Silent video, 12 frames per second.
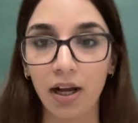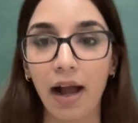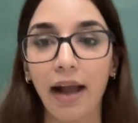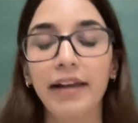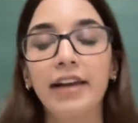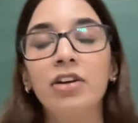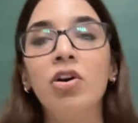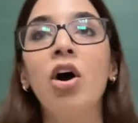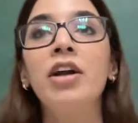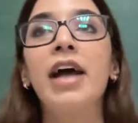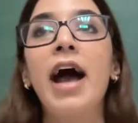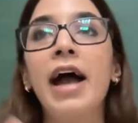I
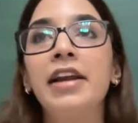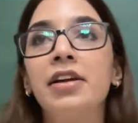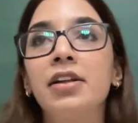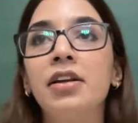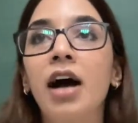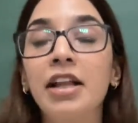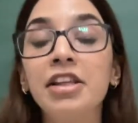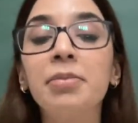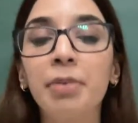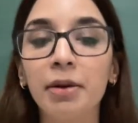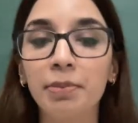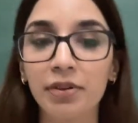cannot add in other
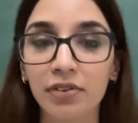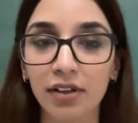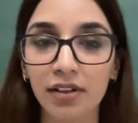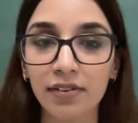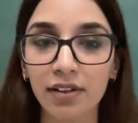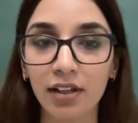purposes.